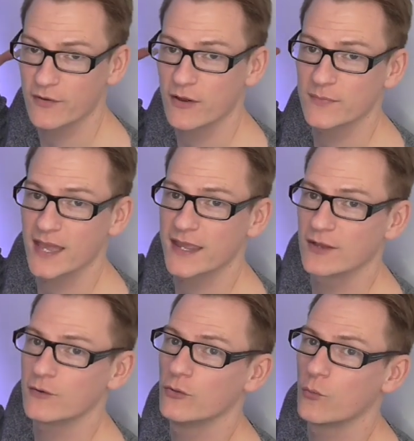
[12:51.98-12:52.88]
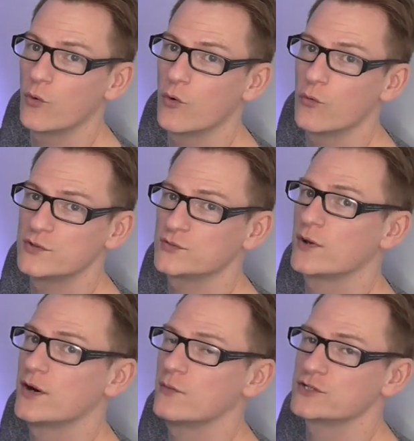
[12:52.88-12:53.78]
that I'm getting on the wall as
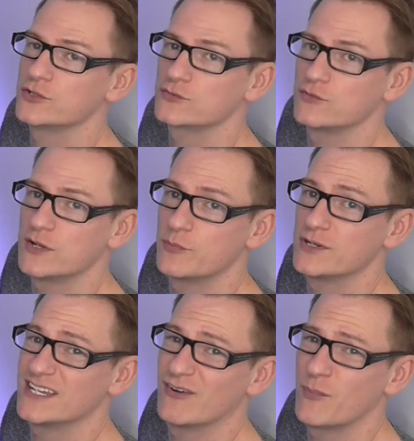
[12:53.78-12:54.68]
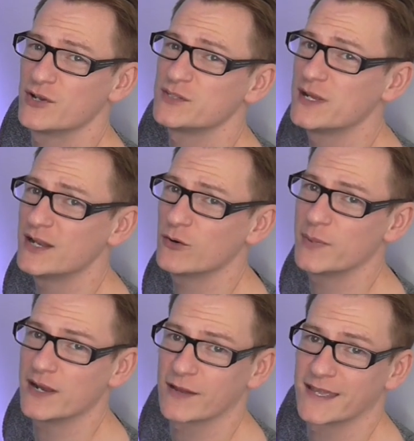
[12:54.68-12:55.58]
well, which looks really pretty. It reminds me a little
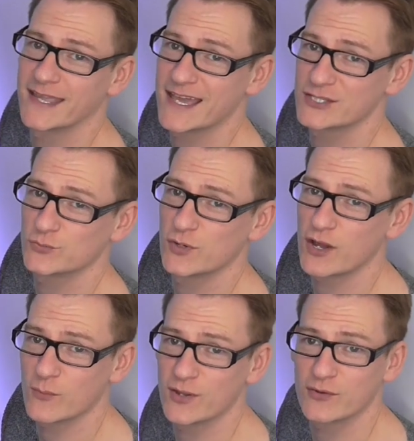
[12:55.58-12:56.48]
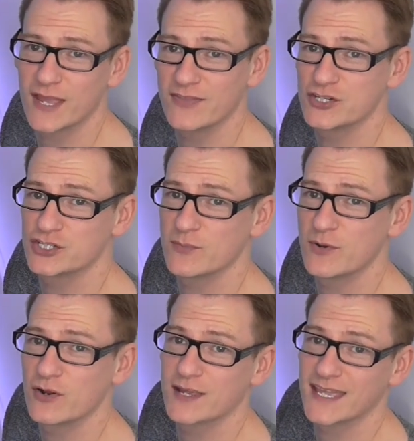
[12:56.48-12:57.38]
bit like a Kessil light where you're getting the
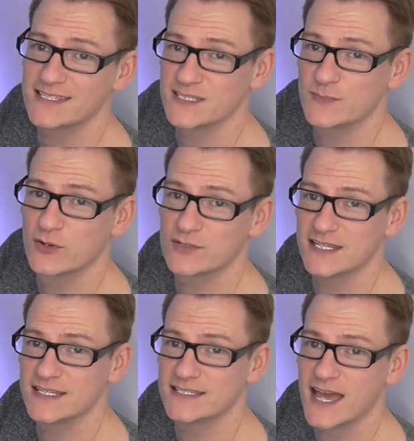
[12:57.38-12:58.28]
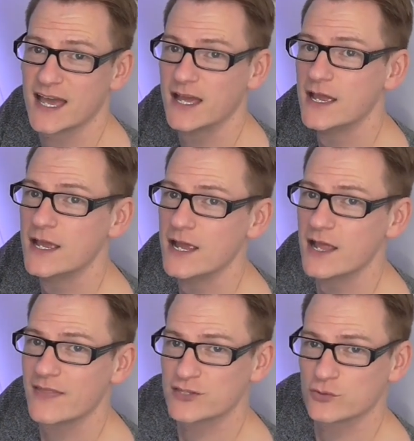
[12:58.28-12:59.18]
shimmer, and I guess it's because it is that
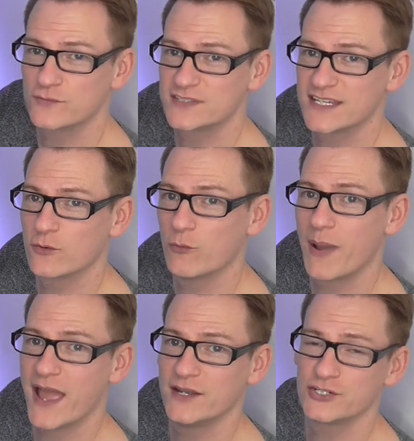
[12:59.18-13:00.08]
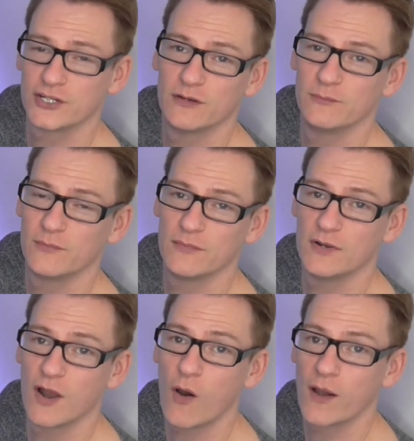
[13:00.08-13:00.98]
that sort of single pendulum
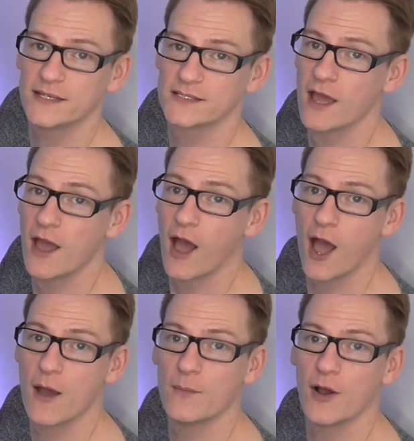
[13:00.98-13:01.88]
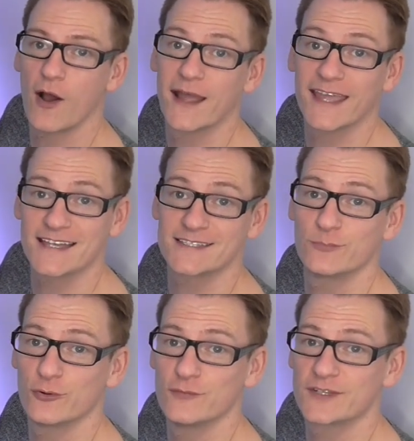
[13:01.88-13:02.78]
light. Um, I guess the
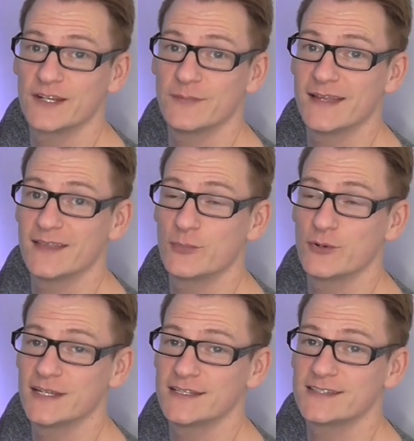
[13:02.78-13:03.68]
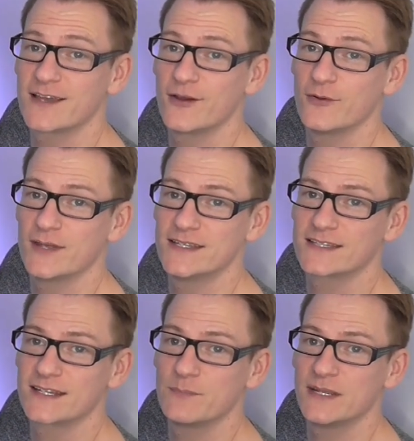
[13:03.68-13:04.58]
proof's going to be in the pudding, so it's
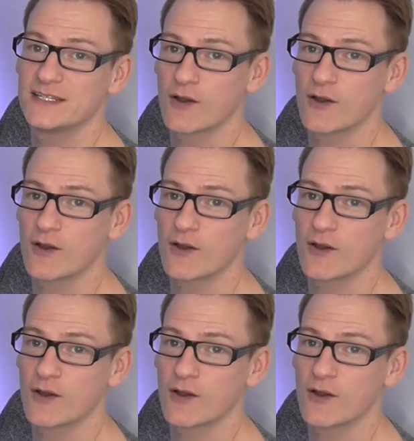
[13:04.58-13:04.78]
going to be